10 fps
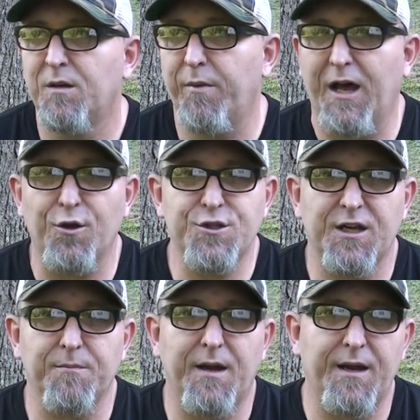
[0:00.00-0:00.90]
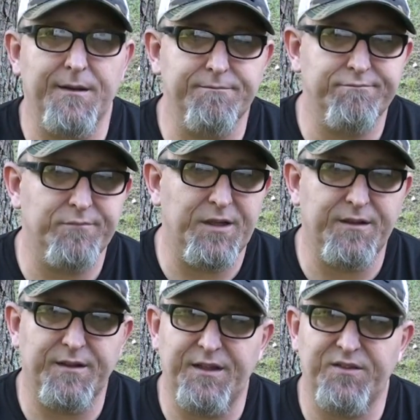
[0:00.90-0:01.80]
but I'll check mine
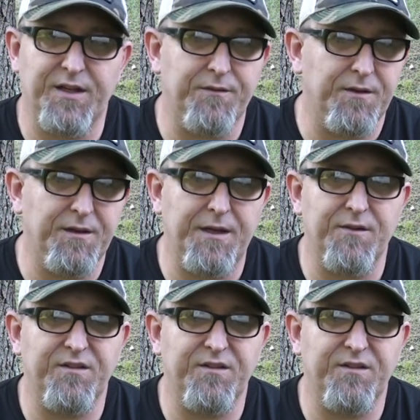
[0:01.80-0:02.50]
at least every